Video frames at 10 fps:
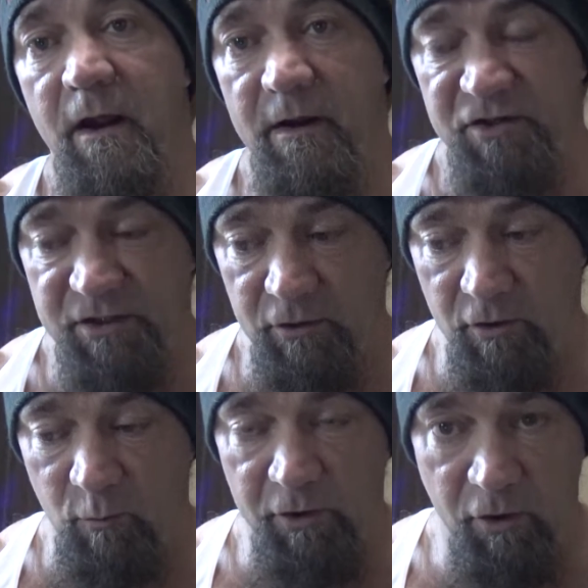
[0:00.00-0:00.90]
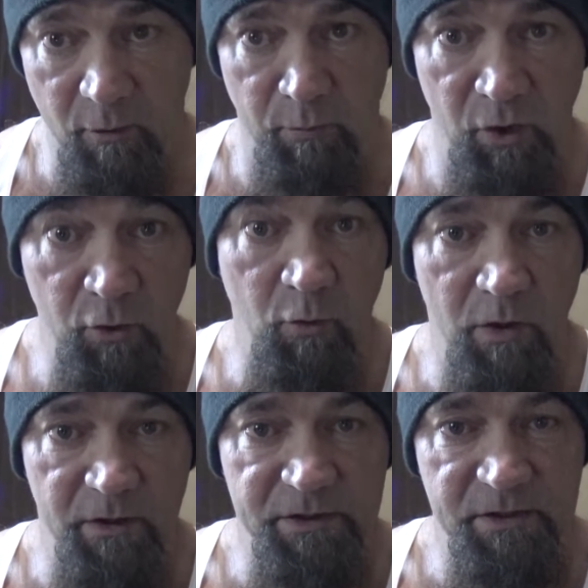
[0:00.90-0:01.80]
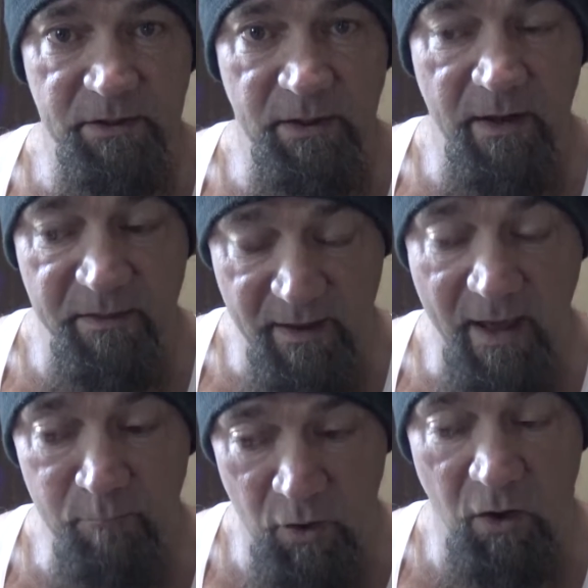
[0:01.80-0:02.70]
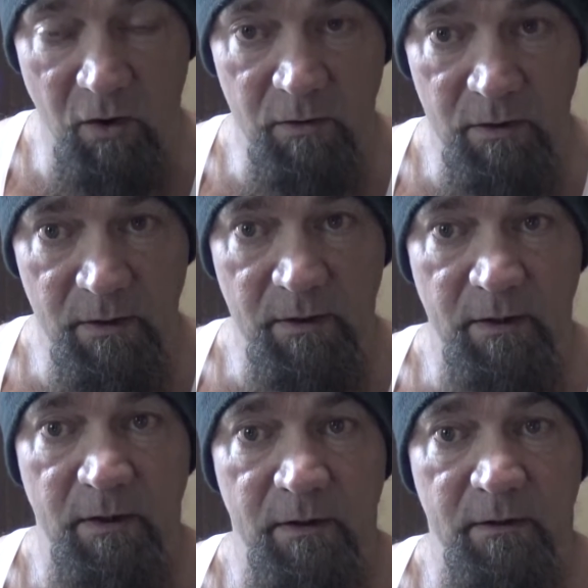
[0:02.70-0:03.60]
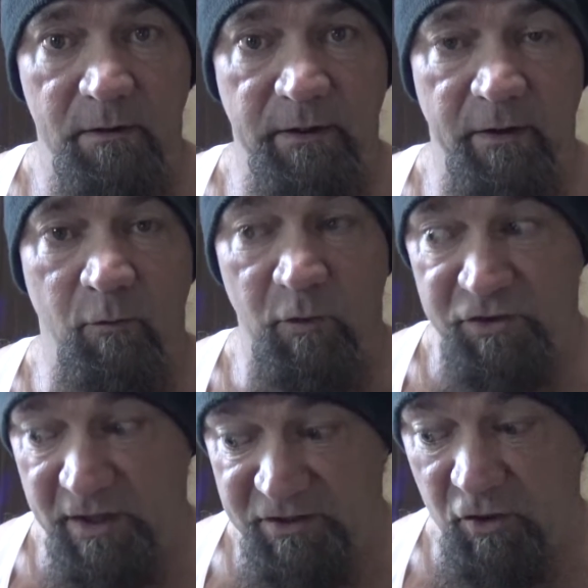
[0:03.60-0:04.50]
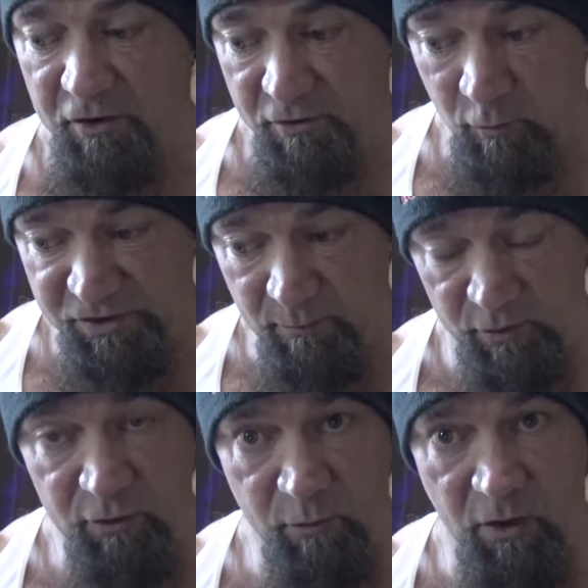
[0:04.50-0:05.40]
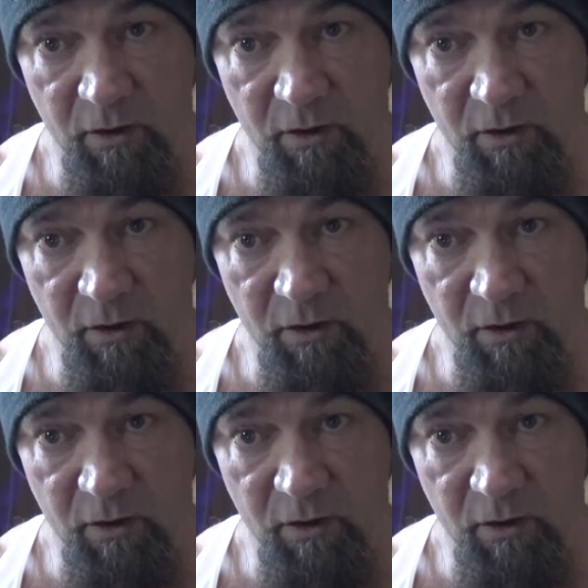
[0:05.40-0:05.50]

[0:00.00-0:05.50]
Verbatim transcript: And she learned what her blue was, and that ball, you know, which I taught her was a blue